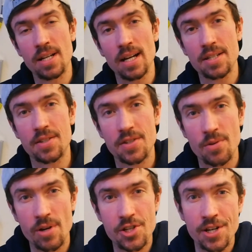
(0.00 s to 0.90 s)
She
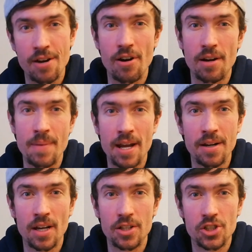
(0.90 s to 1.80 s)
costs 3 generic
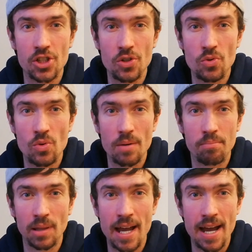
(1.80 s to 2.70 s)
mana,
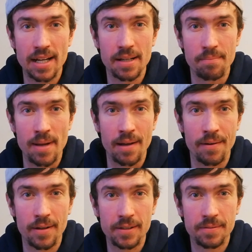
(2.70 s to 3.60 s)
2 black
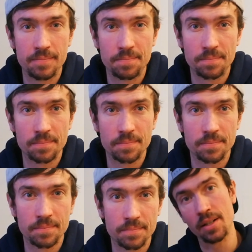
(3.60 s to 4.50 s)
mana,
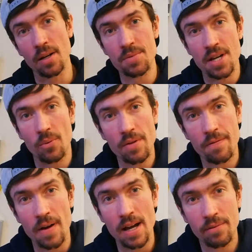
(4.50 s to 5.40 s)
and comes out
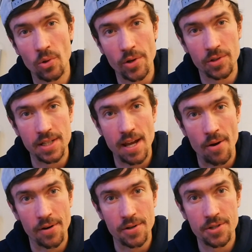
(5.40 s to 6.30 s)
with 5 loyalty
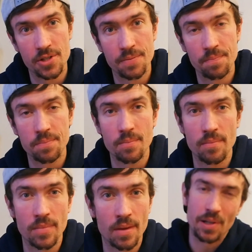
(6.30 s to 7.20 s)
counters.
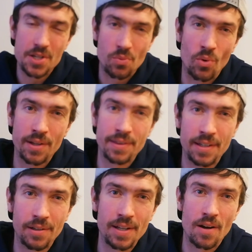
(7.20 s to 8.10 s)
+1
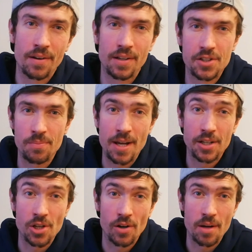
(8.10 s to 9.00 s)
Liliana to
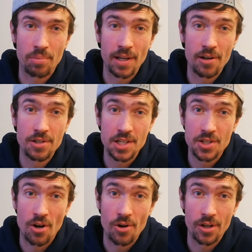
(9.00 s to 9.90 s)
make target player
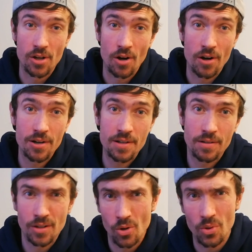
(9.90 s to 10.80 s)
discard a card.